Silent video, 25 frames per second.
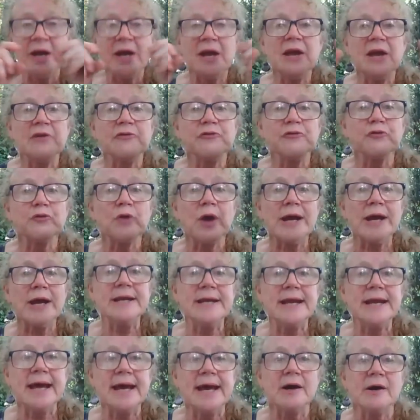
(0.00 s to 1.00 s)
if right
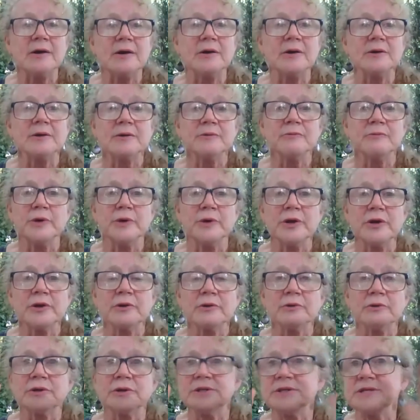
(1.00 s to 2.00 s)
now
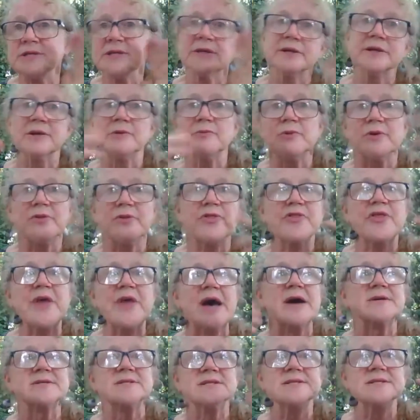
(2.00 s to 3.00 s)
we're dealing with
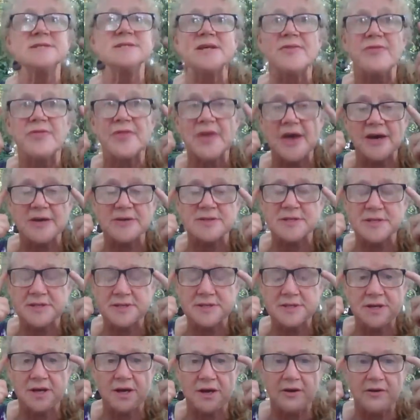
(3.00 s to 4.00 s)
thousands and
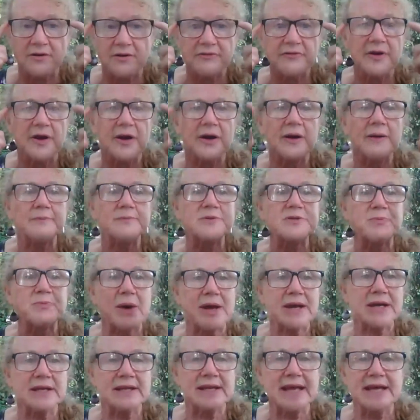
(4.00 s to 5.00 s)
thousands of um,
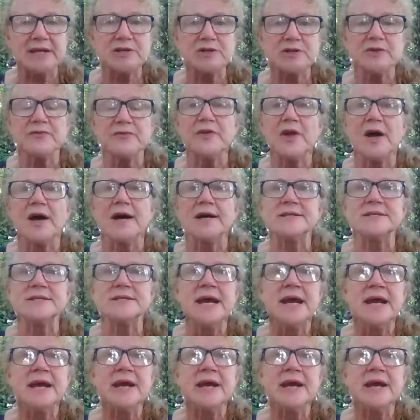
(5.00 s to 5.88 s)
spotted lanternflies,